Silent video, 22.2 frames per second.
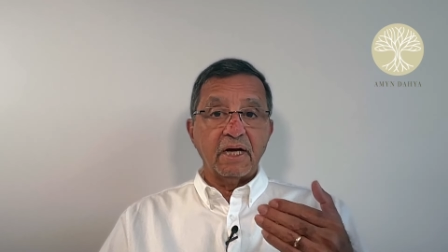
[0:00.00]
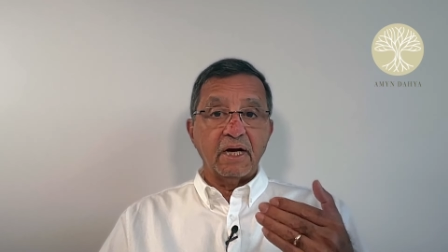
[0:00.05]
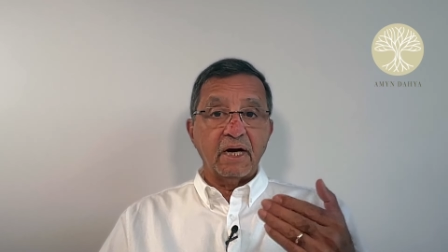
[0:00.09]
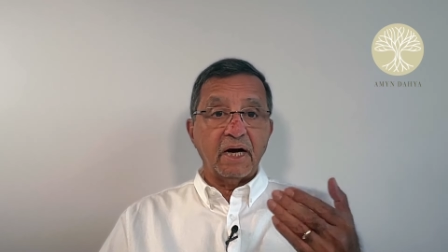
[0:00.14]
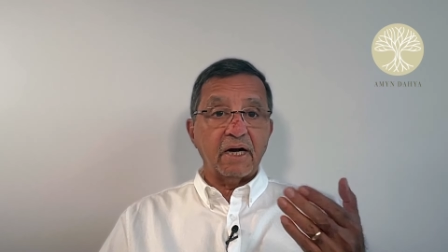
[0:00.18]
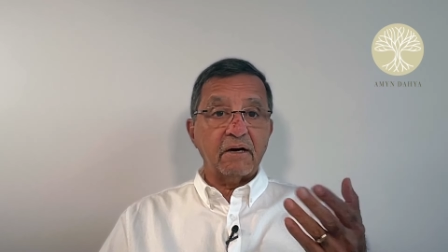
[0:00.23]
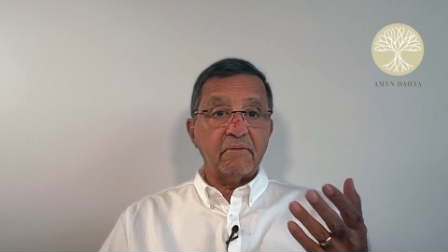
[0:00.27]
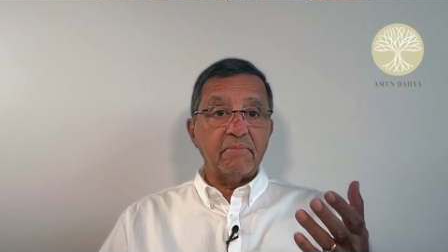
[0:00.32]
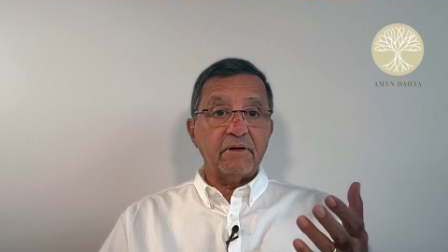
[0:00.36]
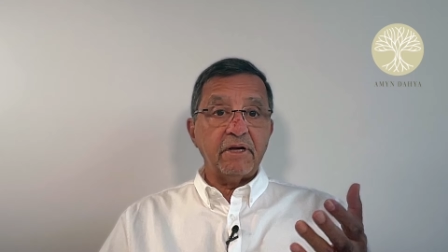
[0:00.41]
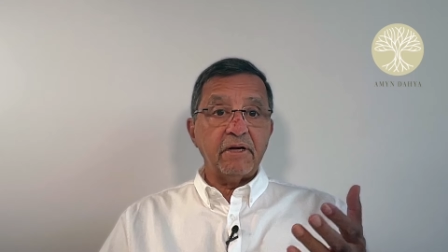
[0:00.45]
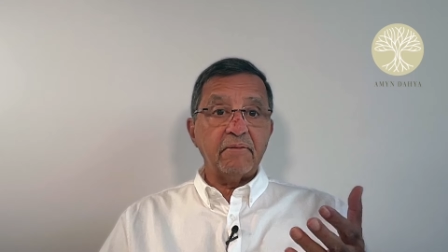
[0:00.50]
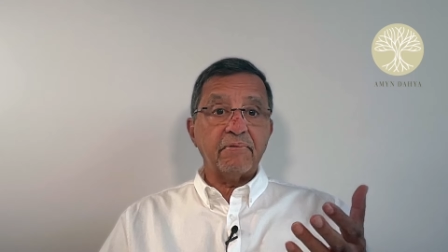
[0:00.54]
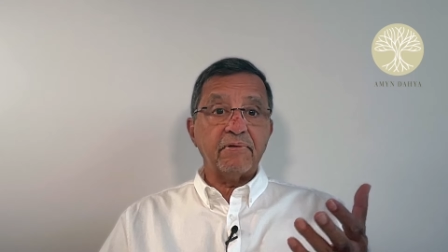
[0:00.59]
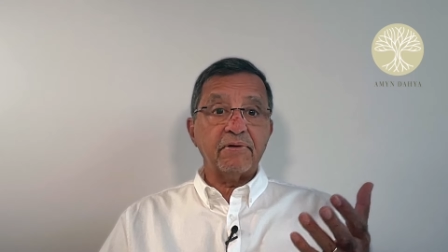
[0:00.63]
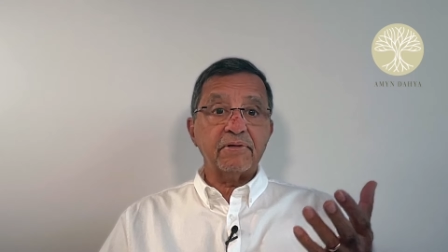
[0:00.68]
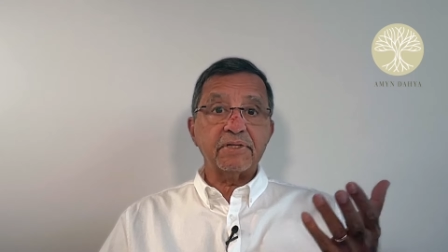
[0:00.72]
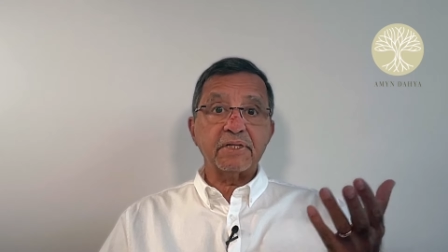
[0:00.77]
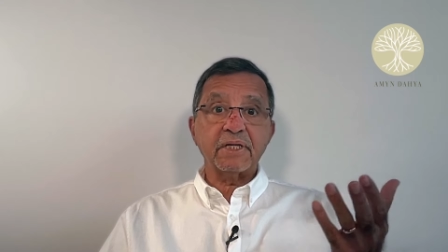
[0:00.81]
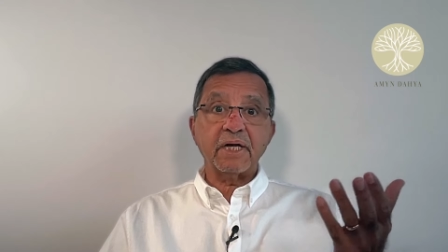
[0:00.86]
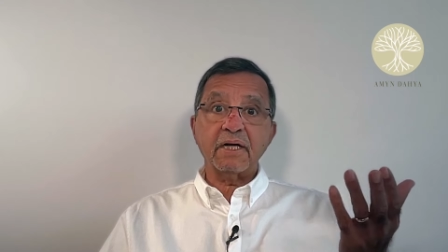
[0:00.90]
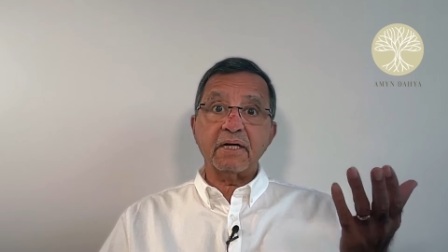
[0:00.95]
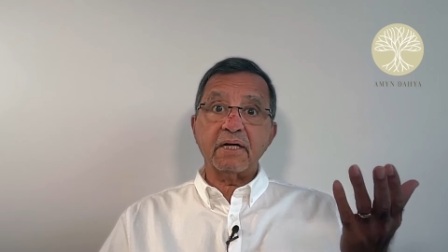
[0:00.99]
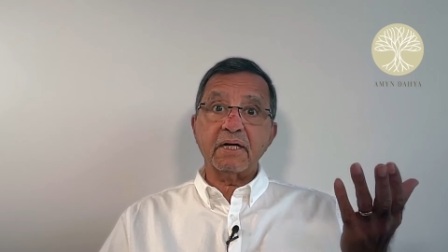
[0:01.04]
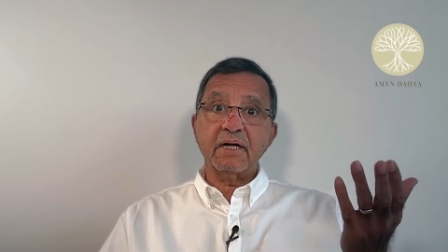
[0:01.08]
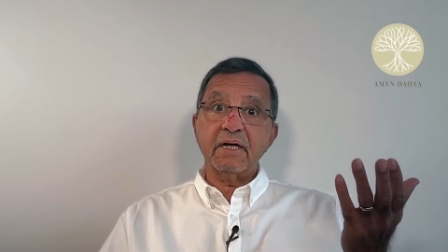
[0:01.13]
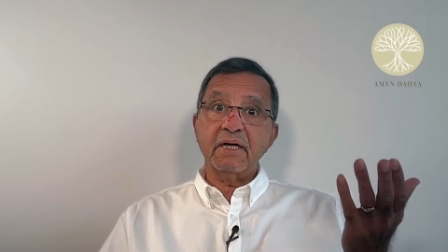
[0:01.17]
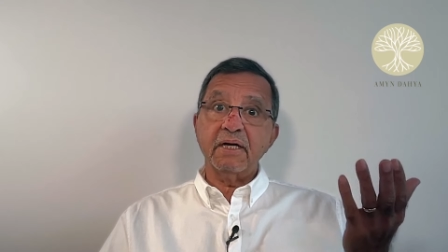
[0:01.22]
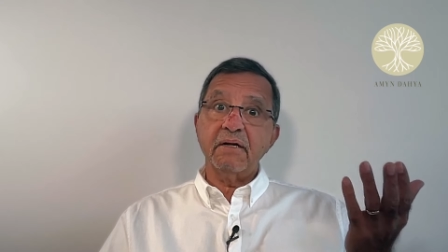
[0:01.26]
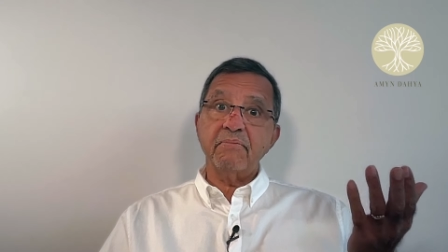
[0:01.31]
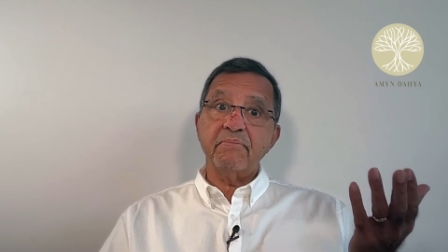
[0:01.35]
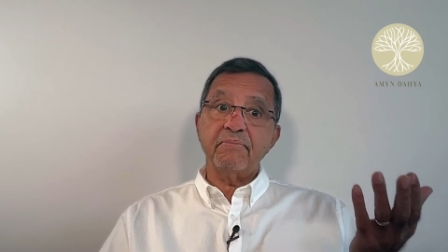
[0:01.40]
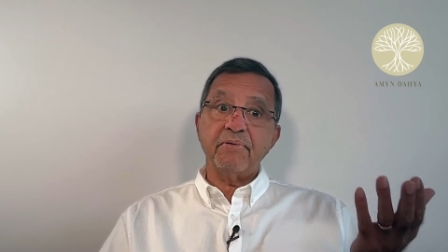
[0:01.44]
are being
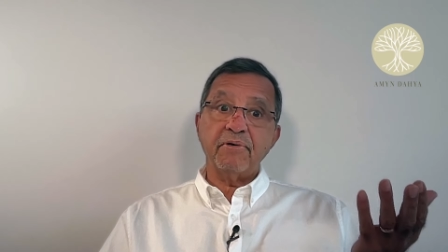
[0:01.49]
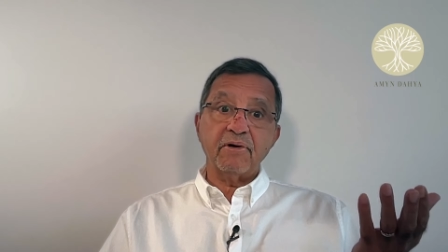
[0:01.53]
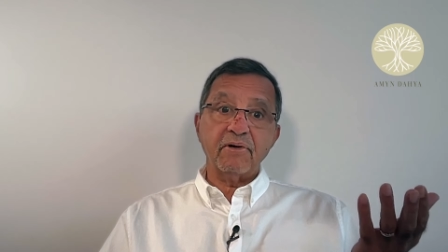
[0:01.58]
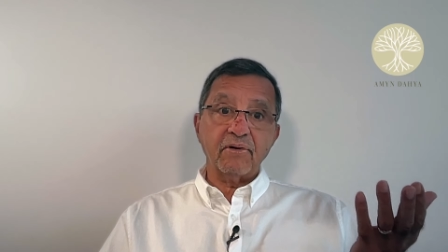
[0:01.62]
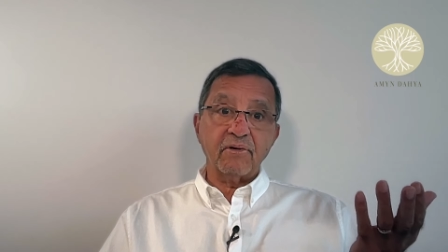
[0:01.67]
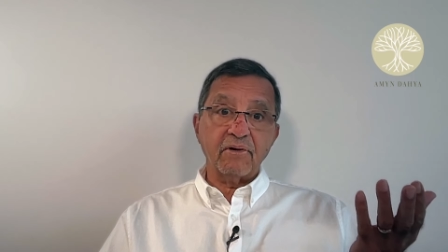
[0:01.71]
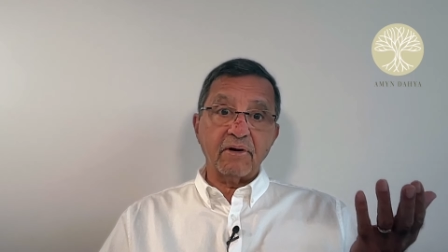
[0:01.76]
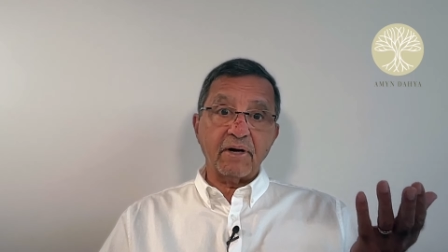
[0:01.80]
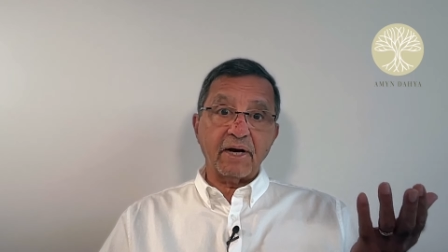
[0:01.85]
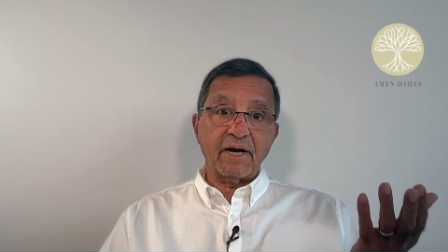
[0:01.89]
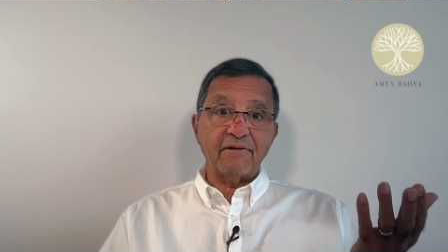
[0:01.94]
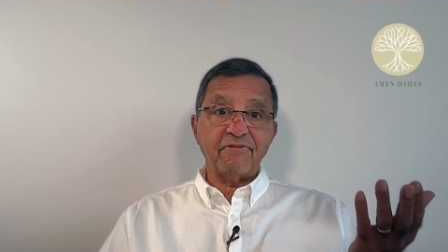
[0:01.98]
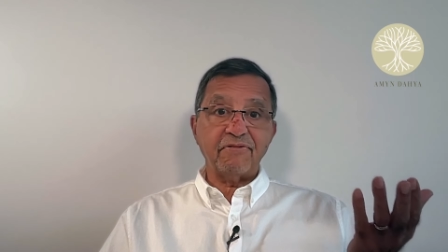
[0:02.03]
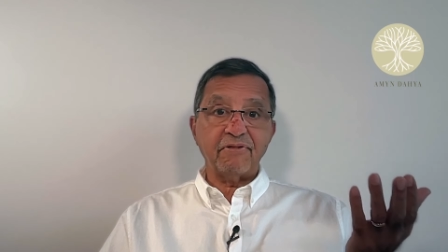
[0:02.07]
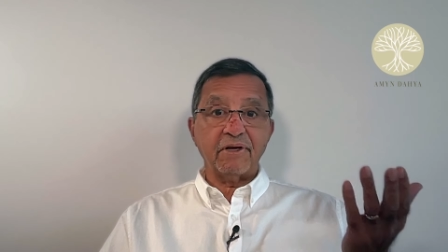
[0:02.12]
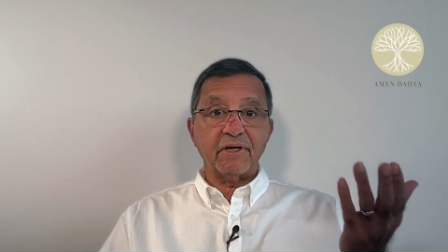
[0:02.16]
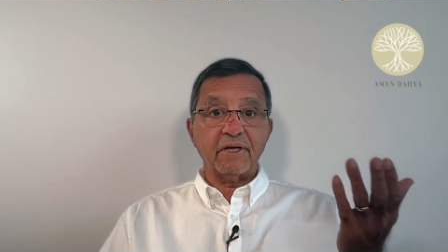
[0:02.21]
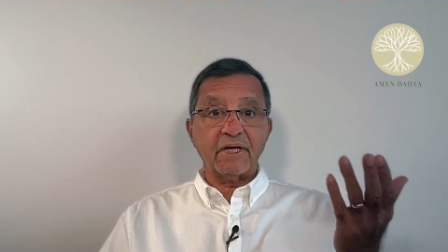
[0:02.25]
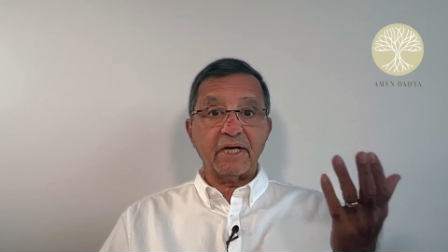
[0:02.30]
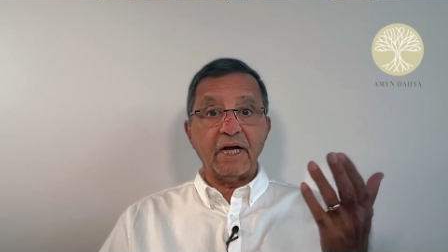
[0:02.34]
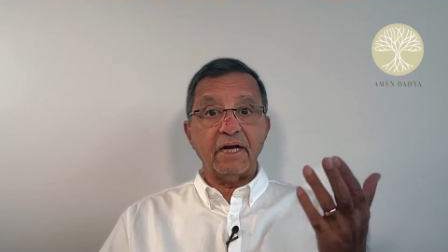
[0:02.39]
projected in pornographic